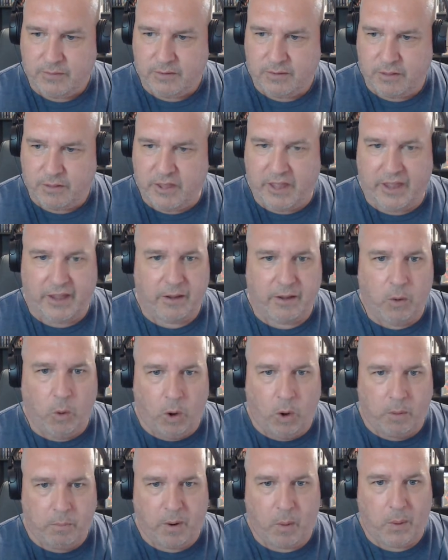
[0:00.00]
thing
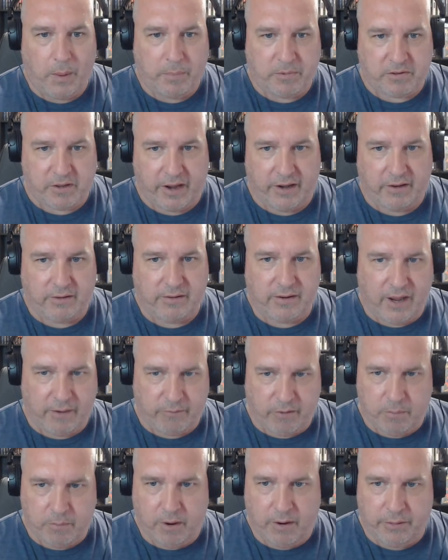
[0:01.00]
on my website.
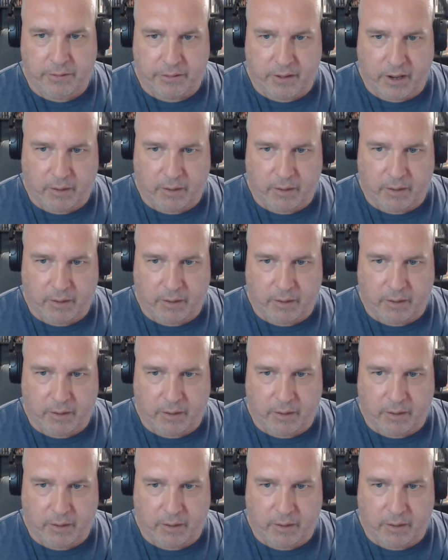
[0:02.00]
Every month I